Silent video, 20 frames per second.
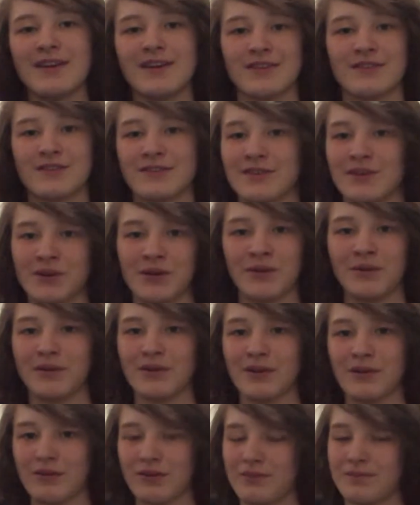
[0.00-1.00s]
So
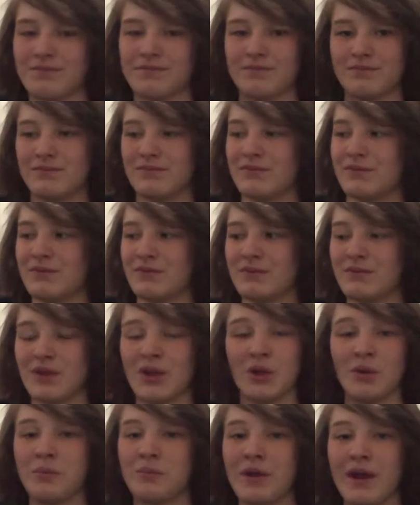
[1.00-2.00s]
that was
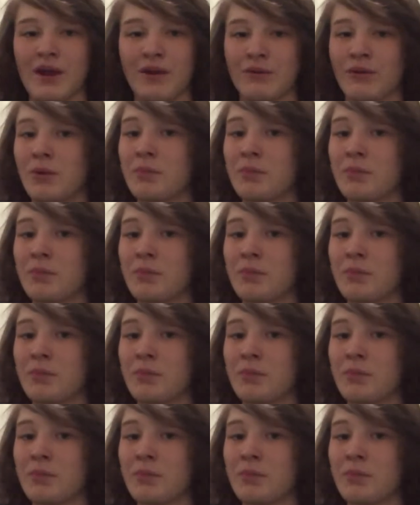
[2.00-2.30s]
no better